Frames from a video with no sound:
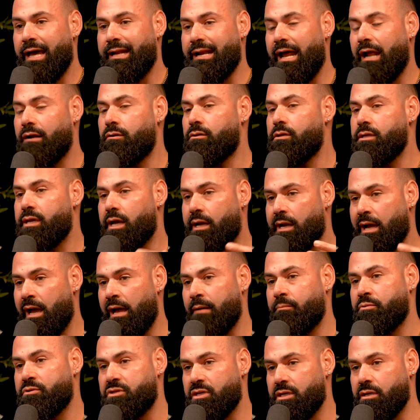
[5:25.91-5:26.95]
And not only
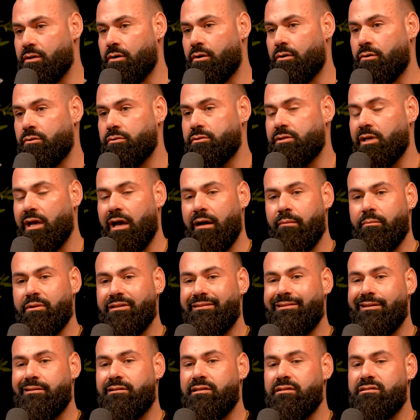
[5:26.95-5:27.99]
accomplishing goals, I'm
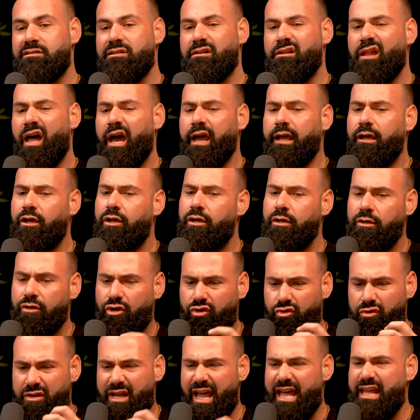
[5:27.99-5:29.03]
addicted to like
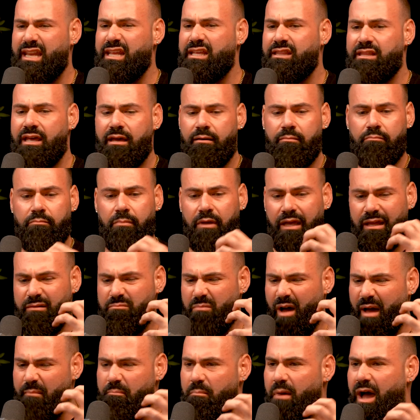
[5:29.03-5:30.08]
creating them in
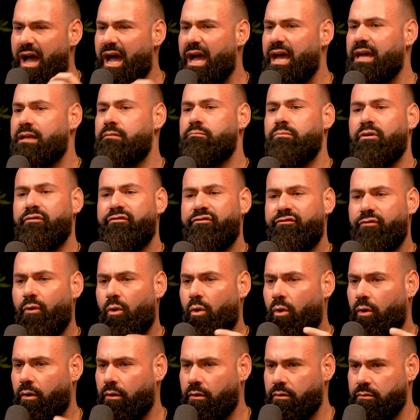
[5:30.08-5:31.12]
my mind
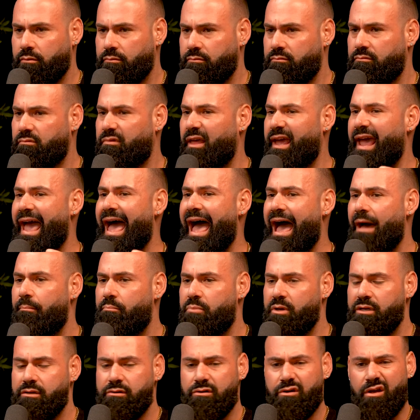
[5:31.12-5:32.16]
before they
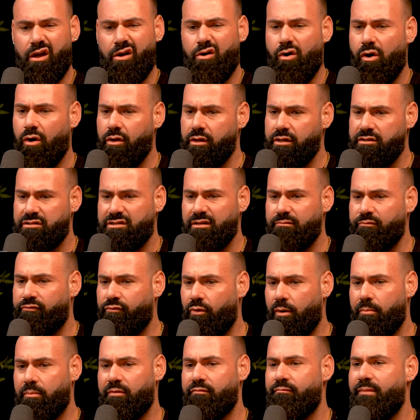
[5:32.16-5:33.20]
happen. You could call it some
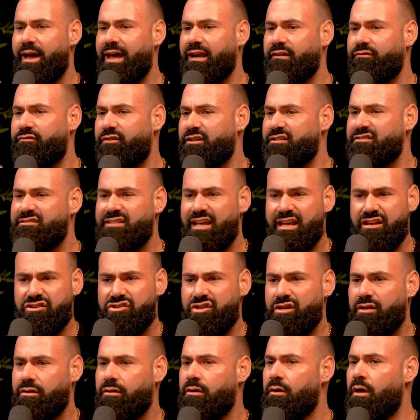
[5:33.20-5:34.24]
form of
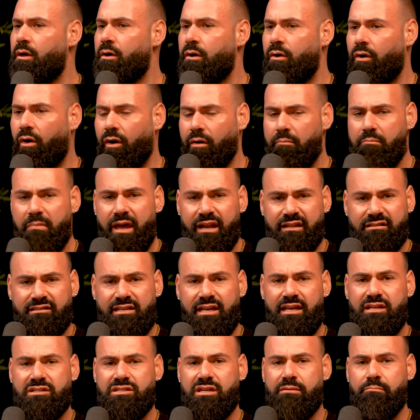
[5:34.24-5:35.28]
manifestation or
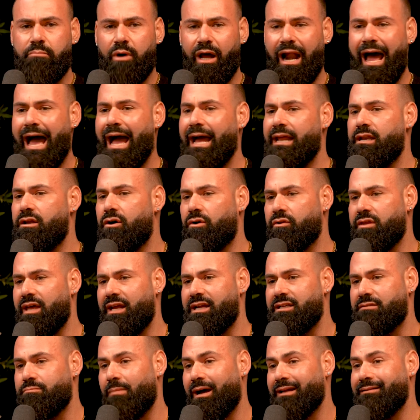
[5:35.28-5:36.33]
meditation, but I know that
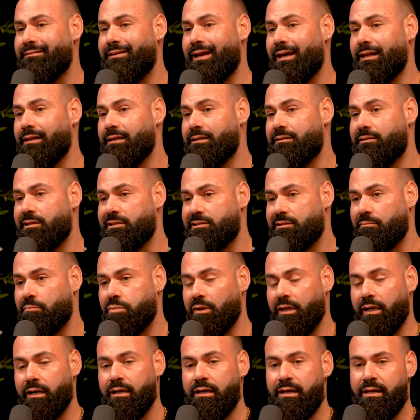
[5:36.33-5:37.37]
it's my daily
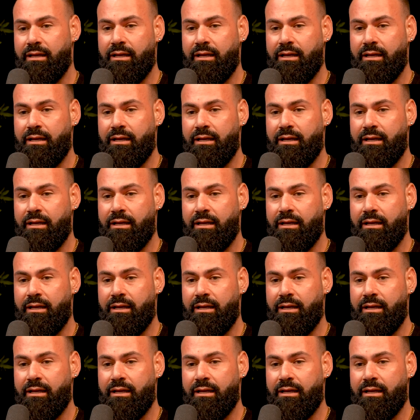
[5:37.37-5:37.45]
discipline.